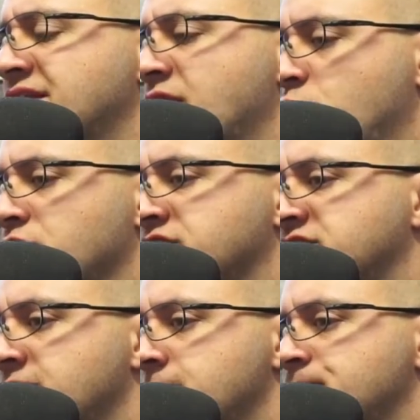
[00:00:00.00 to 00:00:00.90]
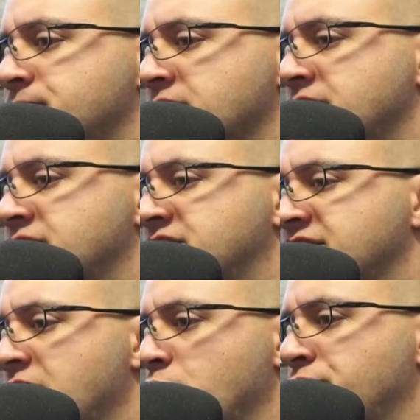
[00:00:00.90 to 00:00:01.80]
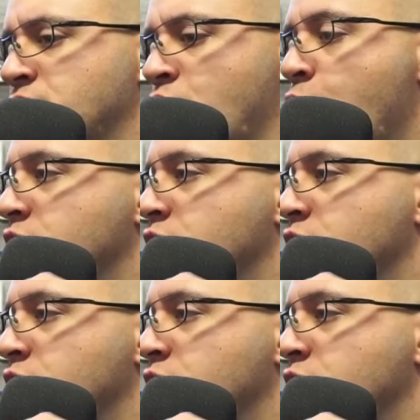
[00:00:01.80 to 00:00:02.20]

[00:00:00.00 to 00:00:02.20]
works is because I don't think you're always